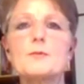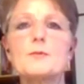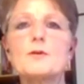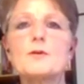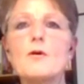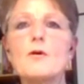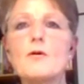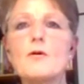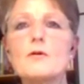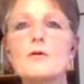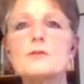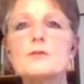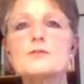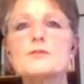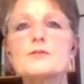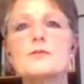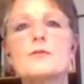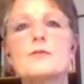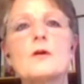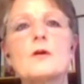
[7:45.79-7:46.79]
but
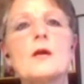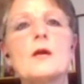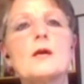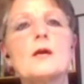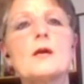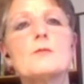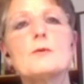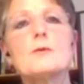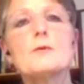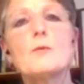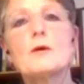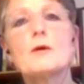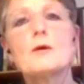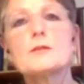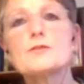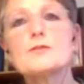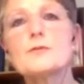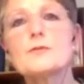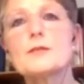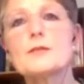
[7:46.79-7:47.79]
also we
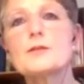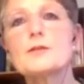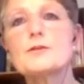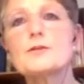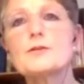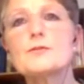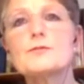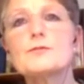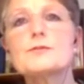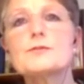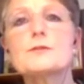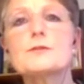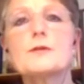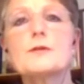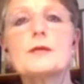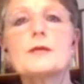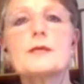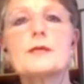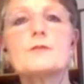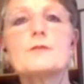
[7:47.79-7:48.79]
wanted to include
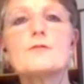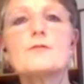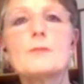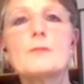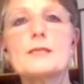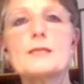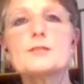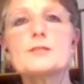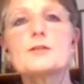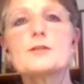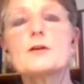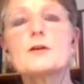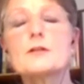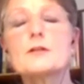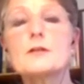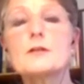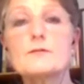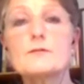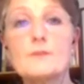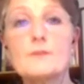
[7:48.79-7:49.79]
information on
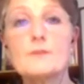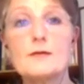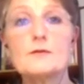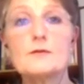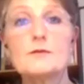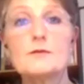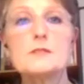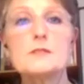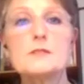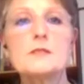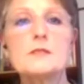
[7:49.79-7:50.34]
confounders